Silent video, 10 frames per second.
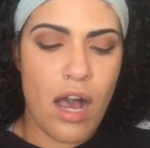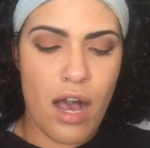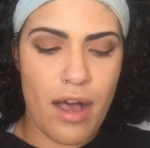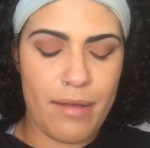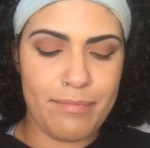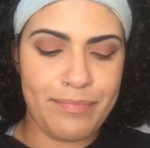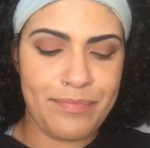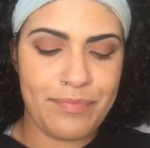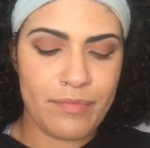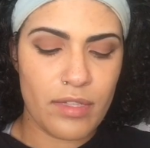
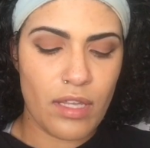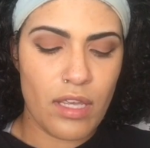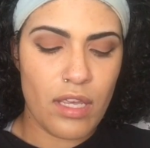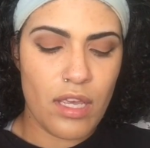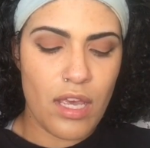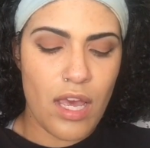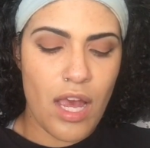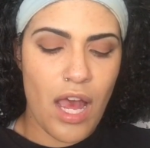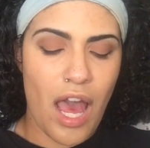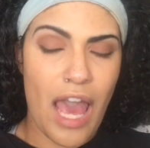
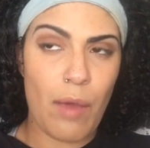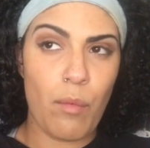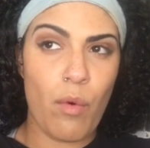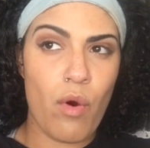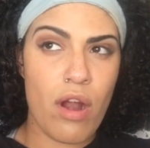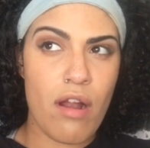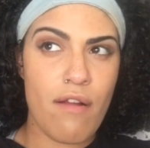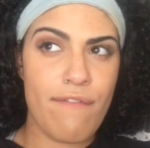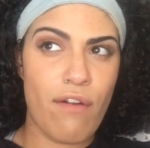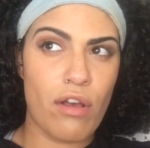I
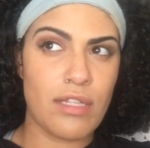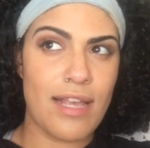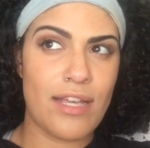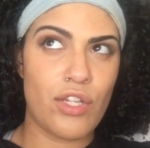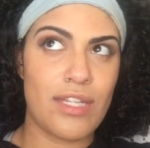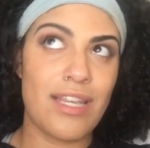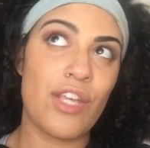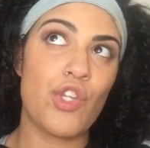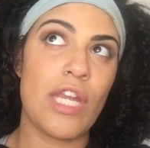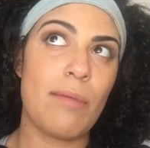wore false lashes
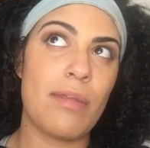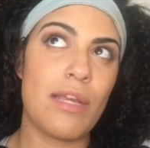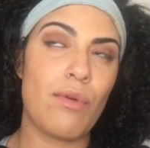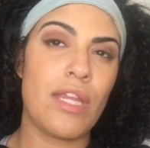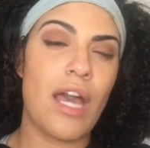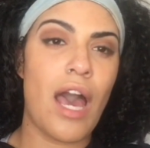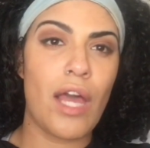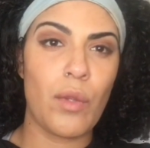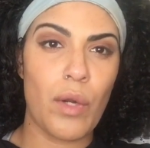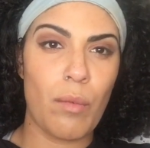yesterday, but they were the
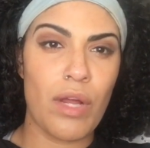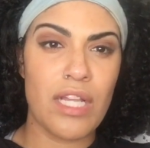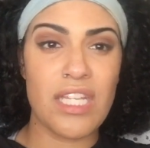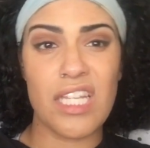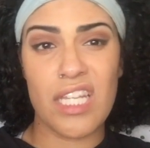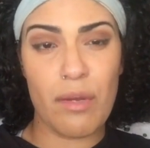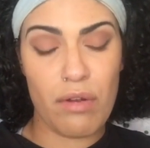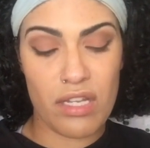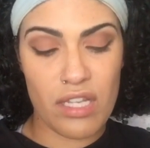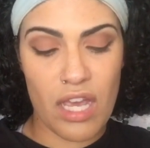Eyeliner ones, and they
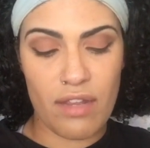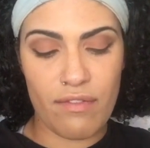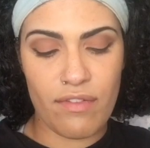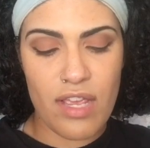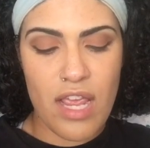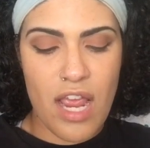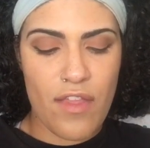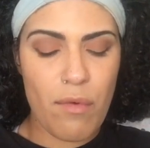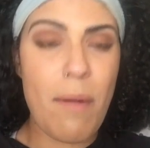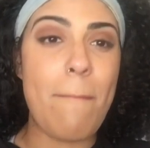were just kind of,
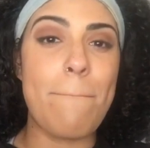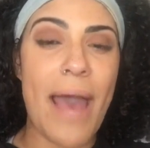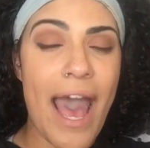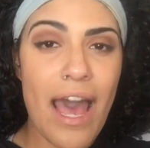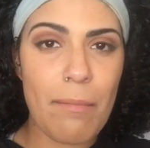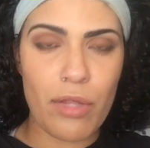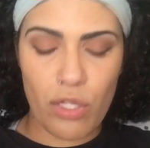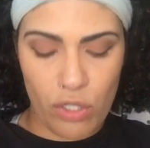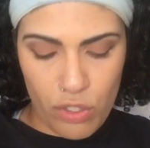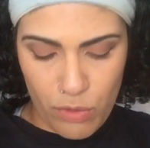they weren't bad, but
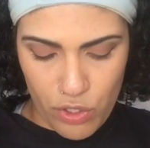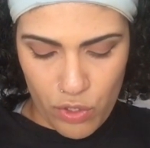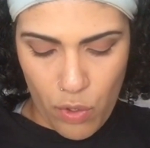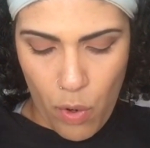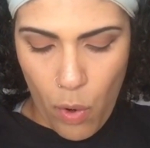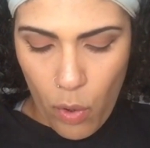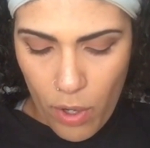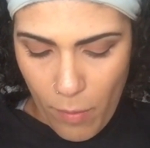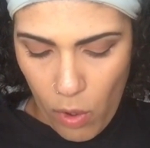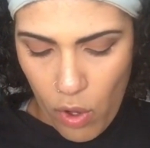the glue was just
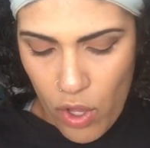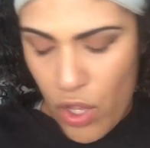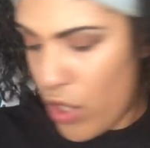horrible.